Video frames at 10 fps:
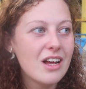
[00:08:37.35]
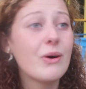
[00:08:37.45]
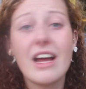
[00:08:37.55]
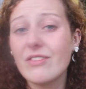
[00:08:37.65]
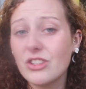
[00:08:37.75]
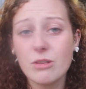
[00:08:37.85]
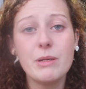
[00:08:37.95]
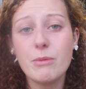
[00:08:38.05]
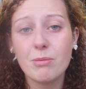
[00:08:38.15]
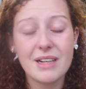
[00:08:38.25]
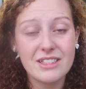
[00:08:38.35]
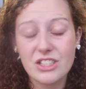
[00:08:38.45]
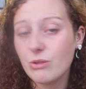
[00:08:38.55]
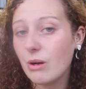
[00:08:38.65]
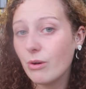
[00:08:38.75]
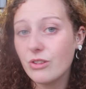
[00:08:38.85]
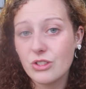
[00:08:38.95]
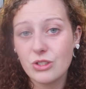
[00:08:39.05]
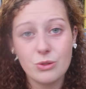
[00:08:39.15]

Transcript: So I have so many more plans too. I want